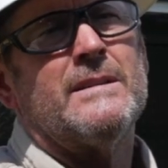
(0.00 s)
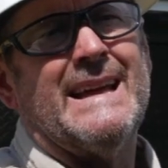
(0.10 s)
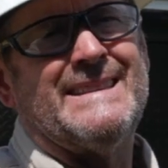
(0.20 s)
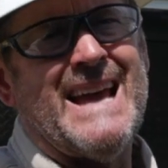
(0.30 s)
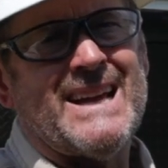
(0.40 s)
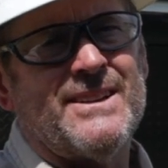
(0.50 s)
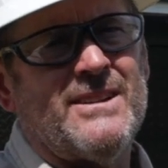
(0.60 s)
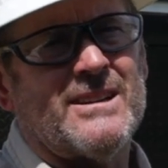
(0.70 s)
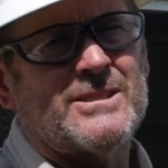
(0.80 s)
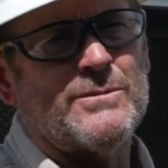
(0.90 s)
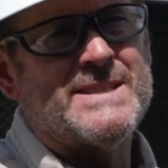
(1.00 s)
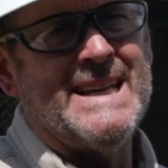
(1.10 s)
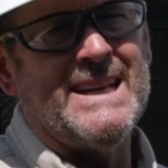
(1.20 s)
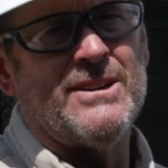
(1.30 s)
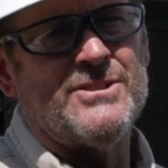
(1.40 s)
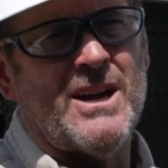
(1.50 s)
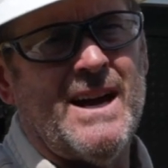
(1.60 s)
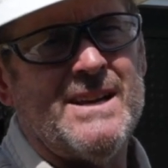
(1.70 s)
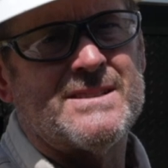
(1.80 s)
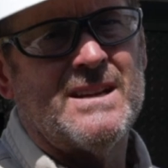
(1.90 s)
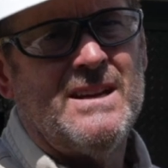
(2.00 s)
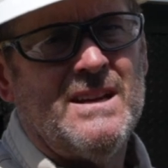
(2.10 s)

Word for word: that that conductor was de-energized.